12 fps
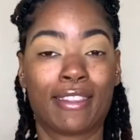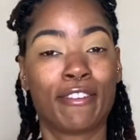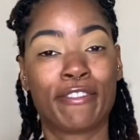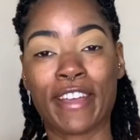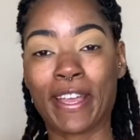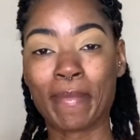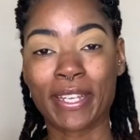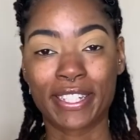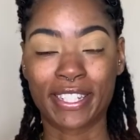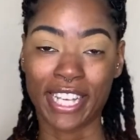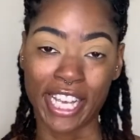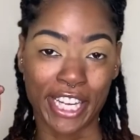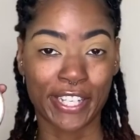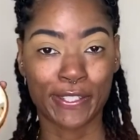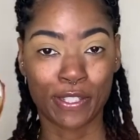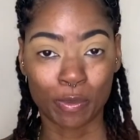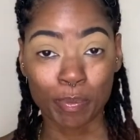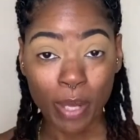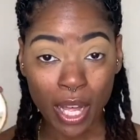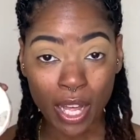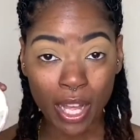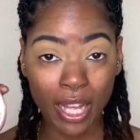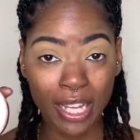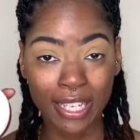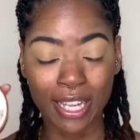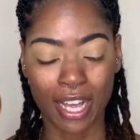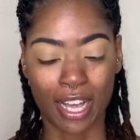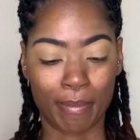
the famous AIRSPUN.